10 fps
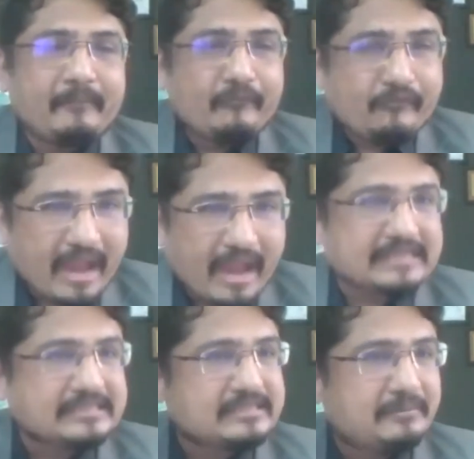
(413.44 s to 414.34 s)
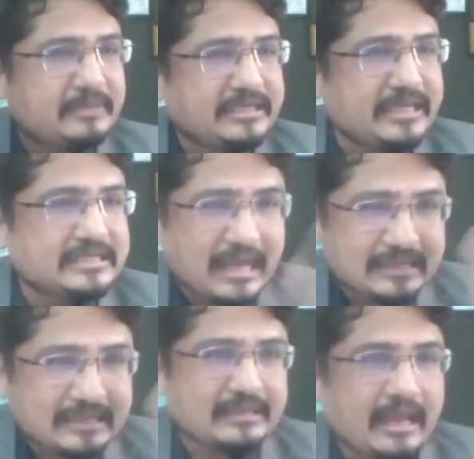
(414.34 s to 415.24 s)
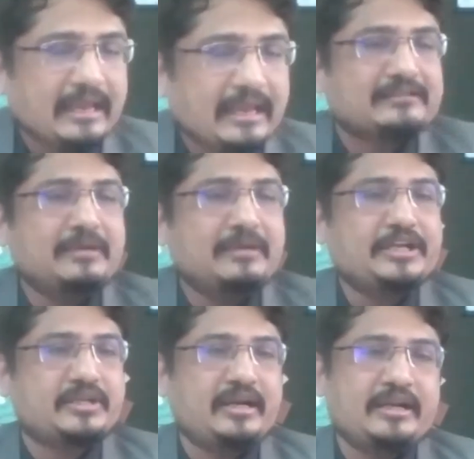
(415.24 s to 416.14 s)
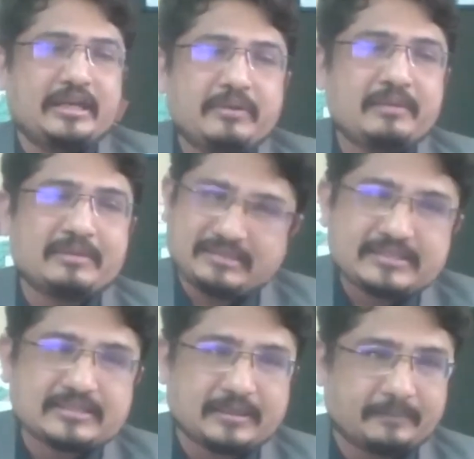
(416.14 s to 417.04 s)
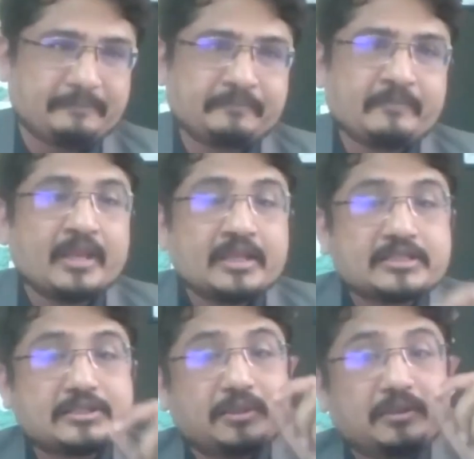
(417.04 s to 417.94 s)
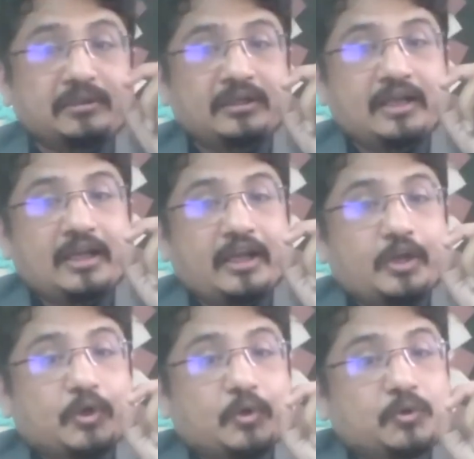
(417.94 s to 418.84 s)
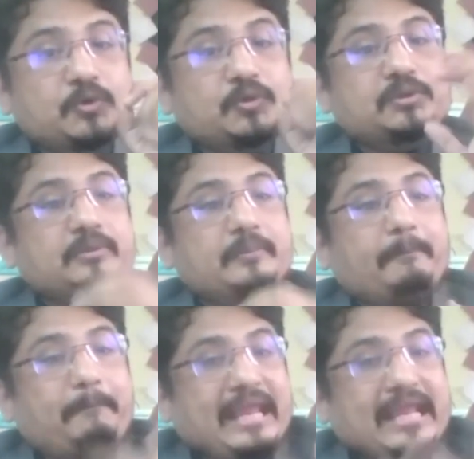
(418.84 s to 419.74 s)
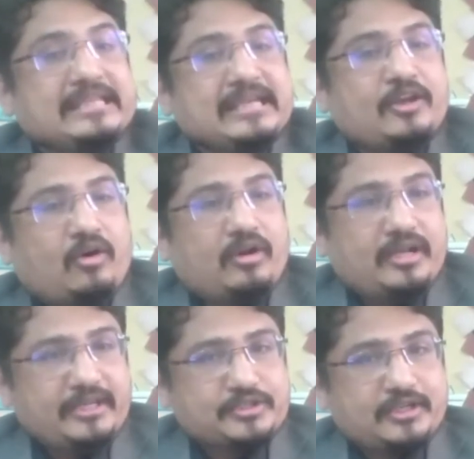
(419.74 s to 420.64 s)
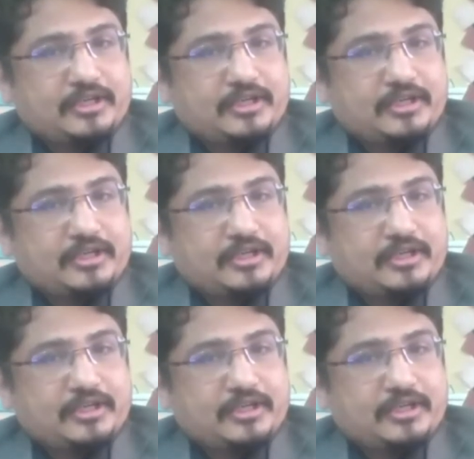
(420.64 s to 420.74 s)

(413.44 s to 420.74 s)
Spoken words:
reveal some facts, some data assimilation and DBMS system. So who play their knowledge